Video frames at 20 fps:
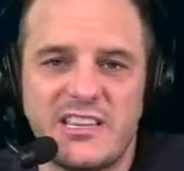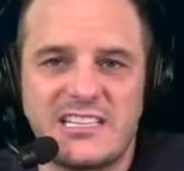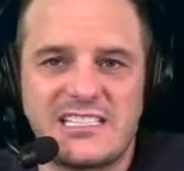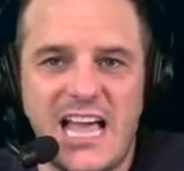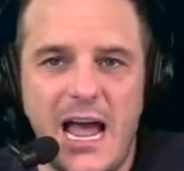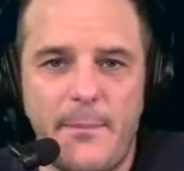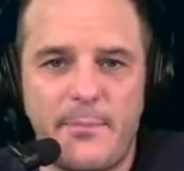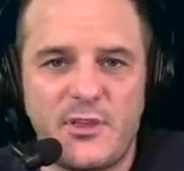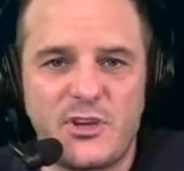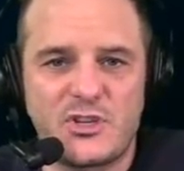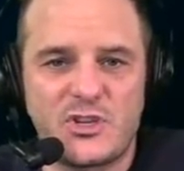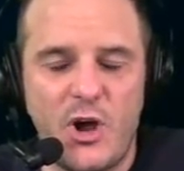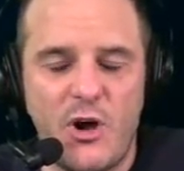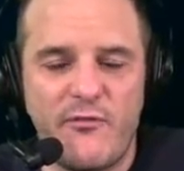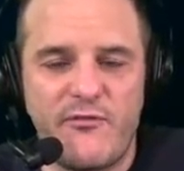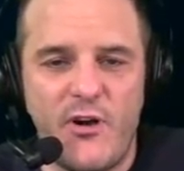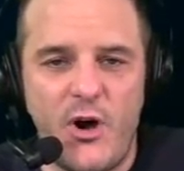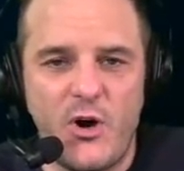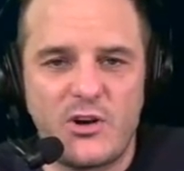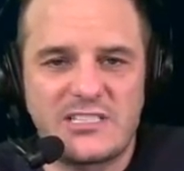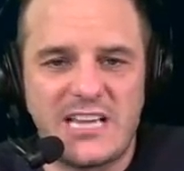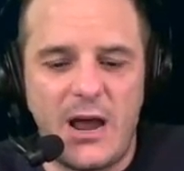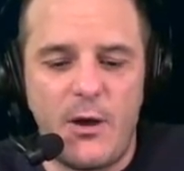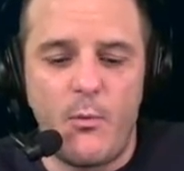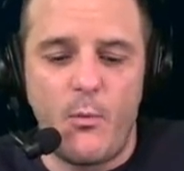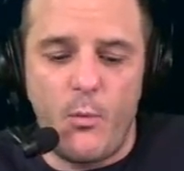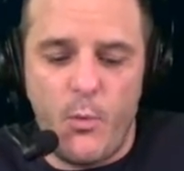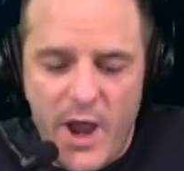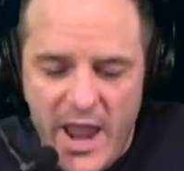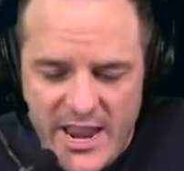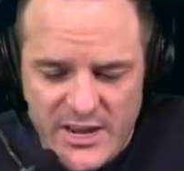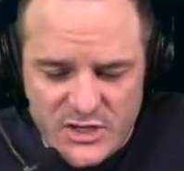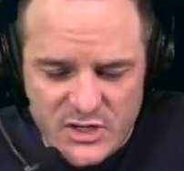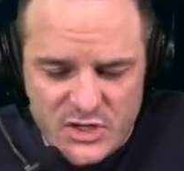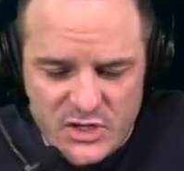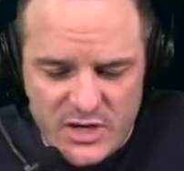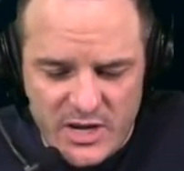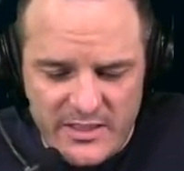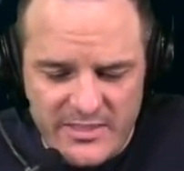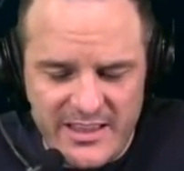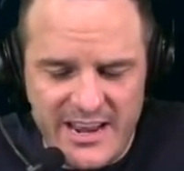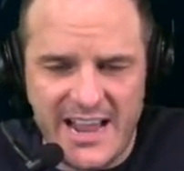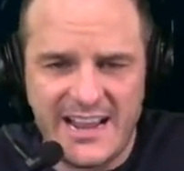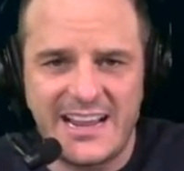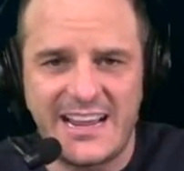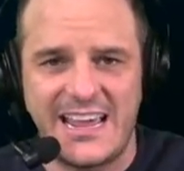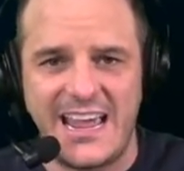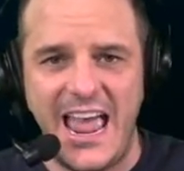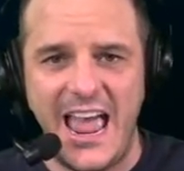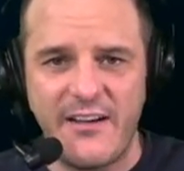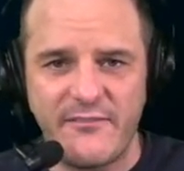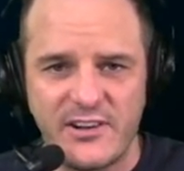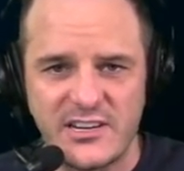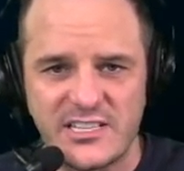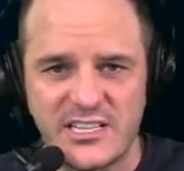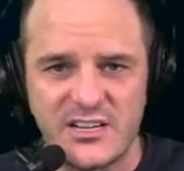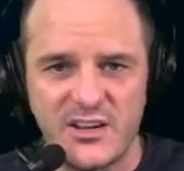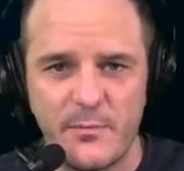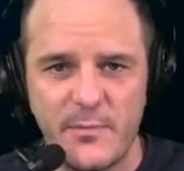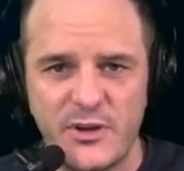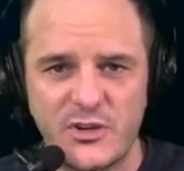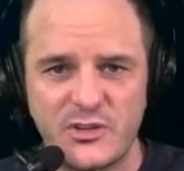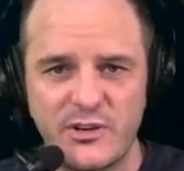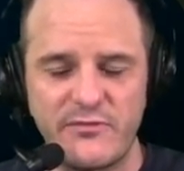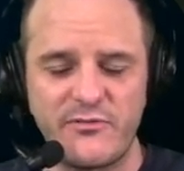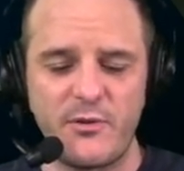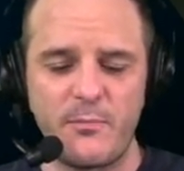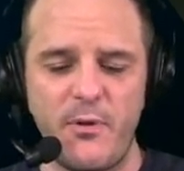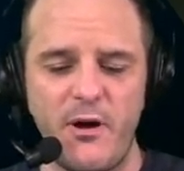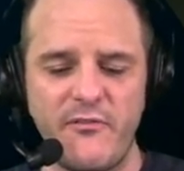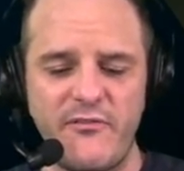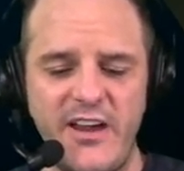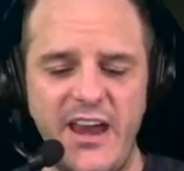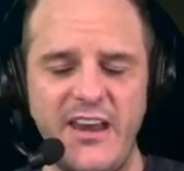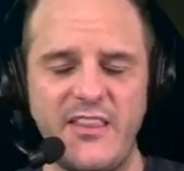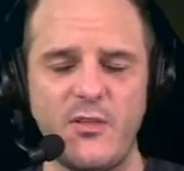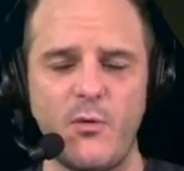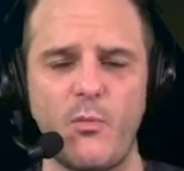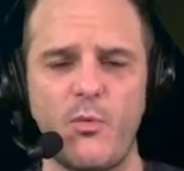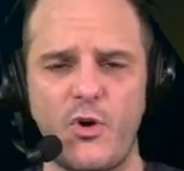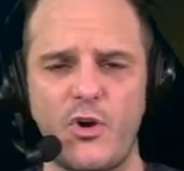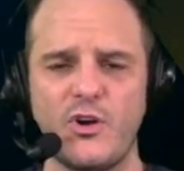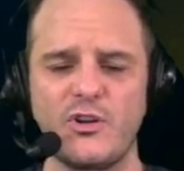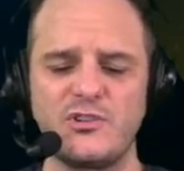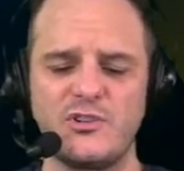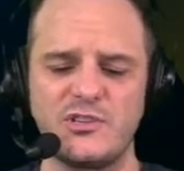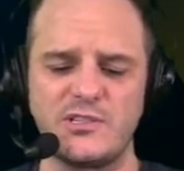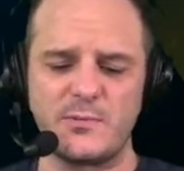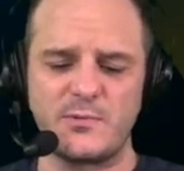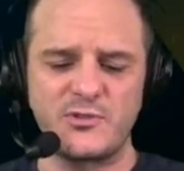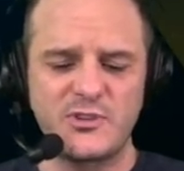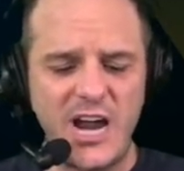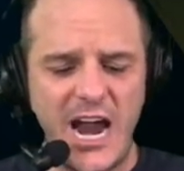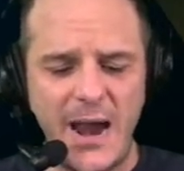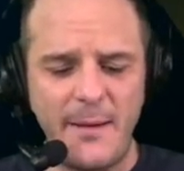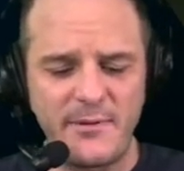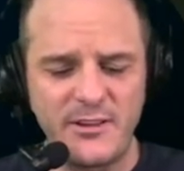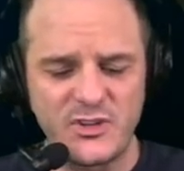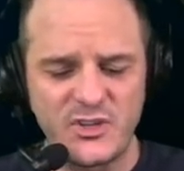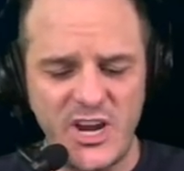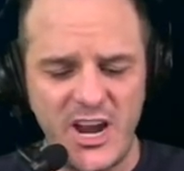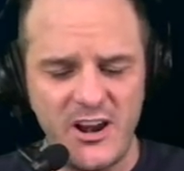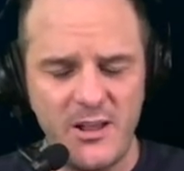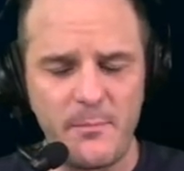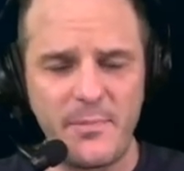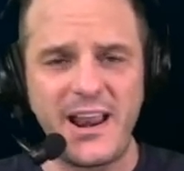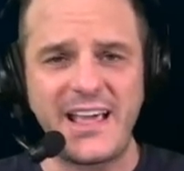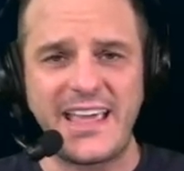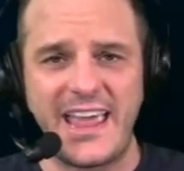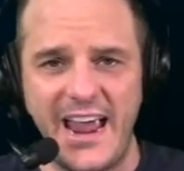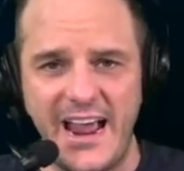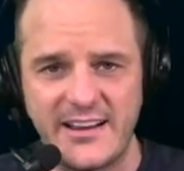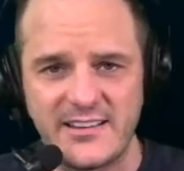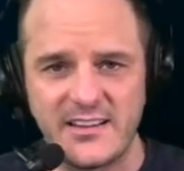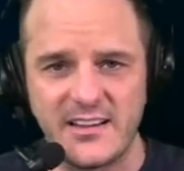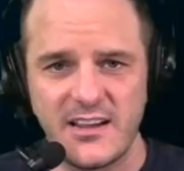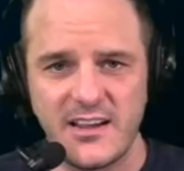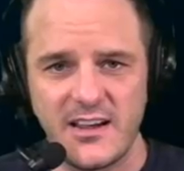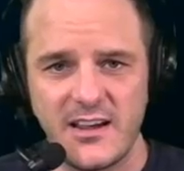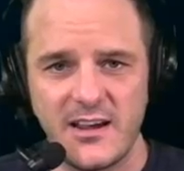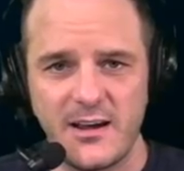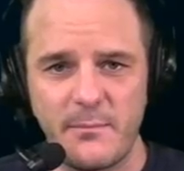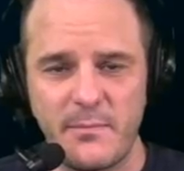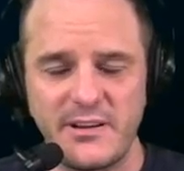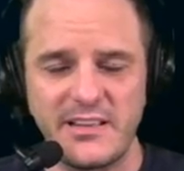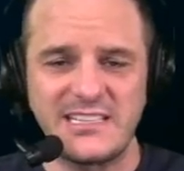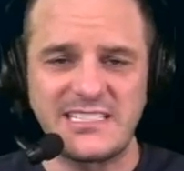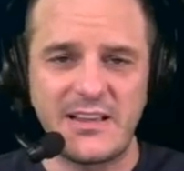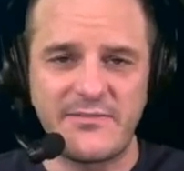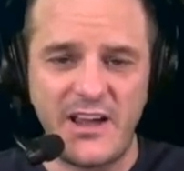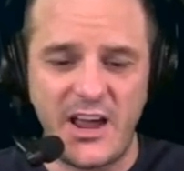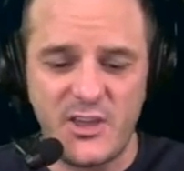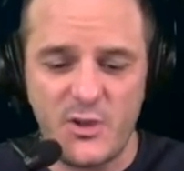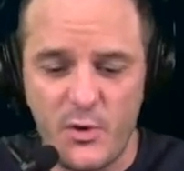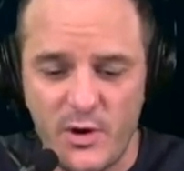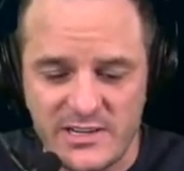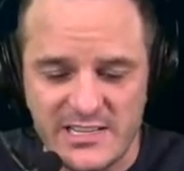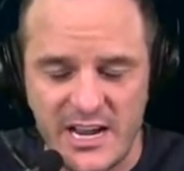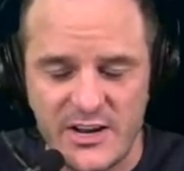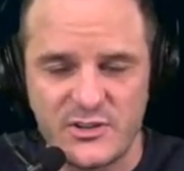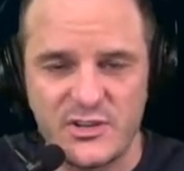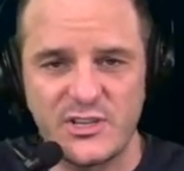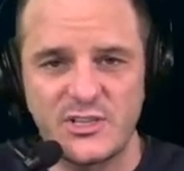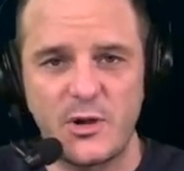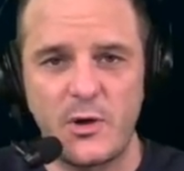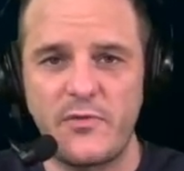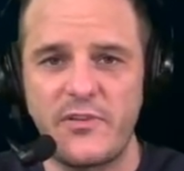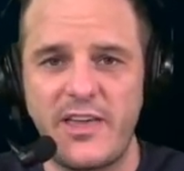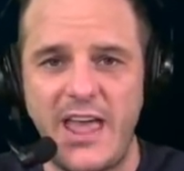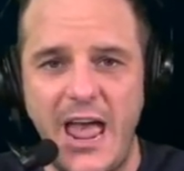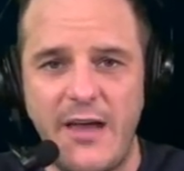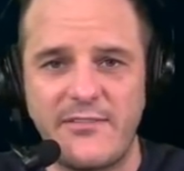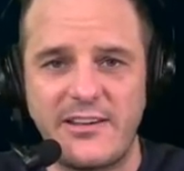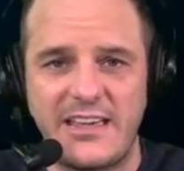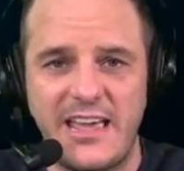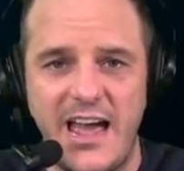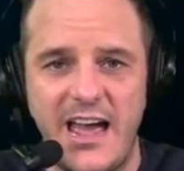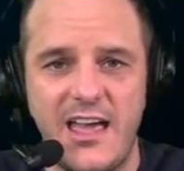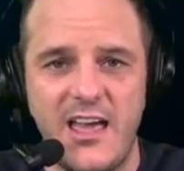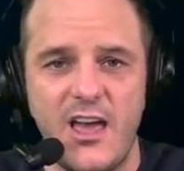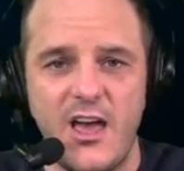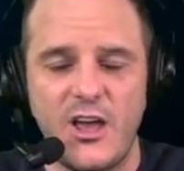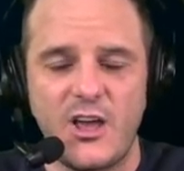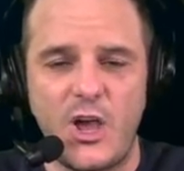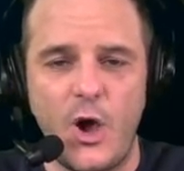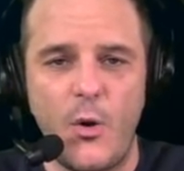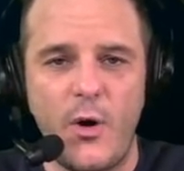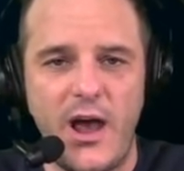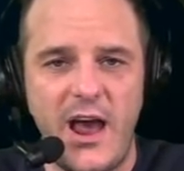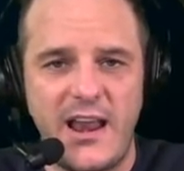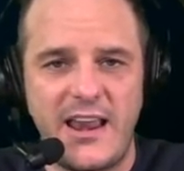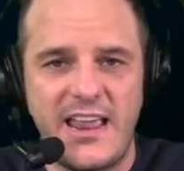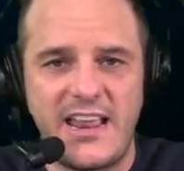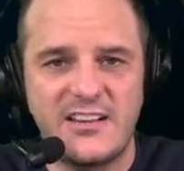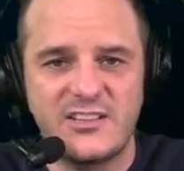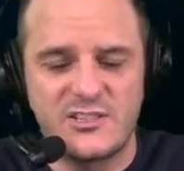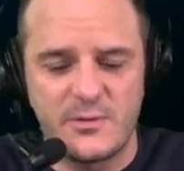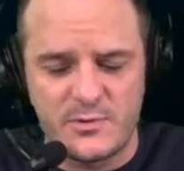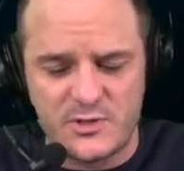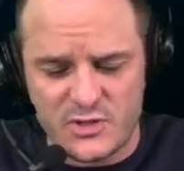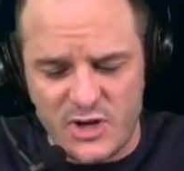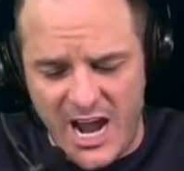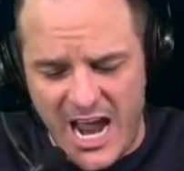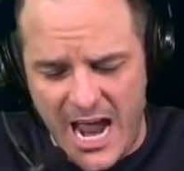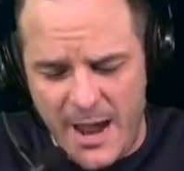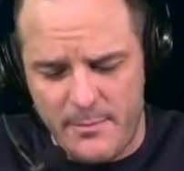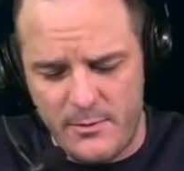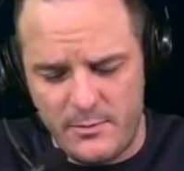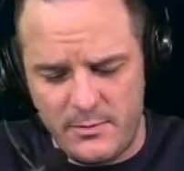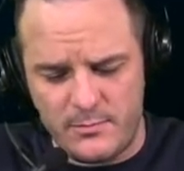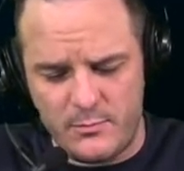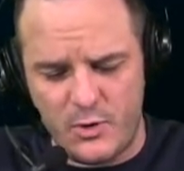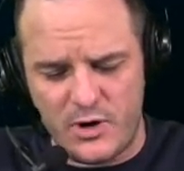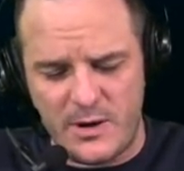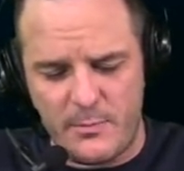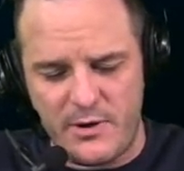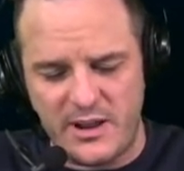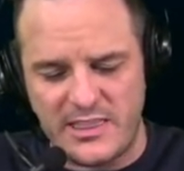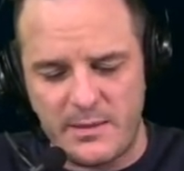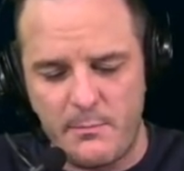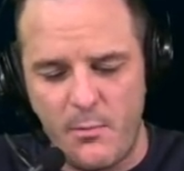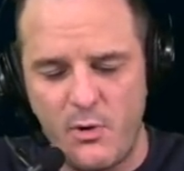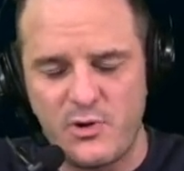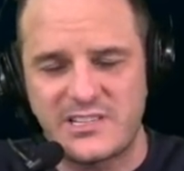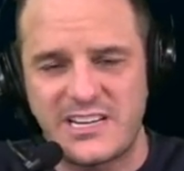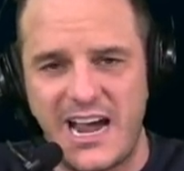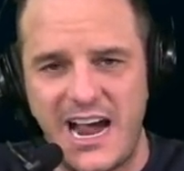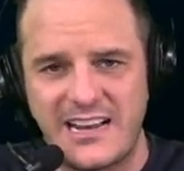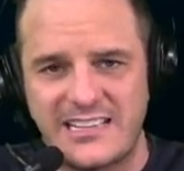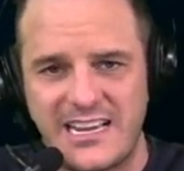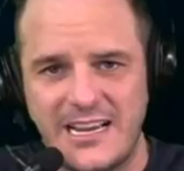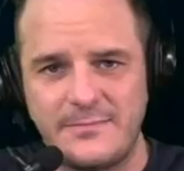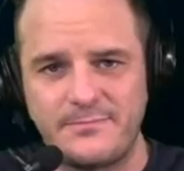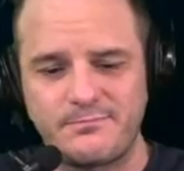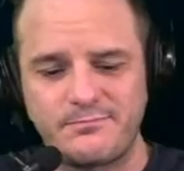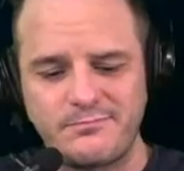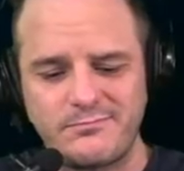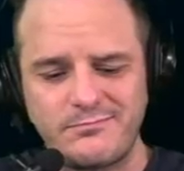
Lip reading: at the top of the show, folks, I wish that I could get every single Michigan football fan in the world to subscribe to the channel, but I can't. But at least I've got your attention. So if you haven't yet, go ahead, hit and subscribe. We're going to put out the most content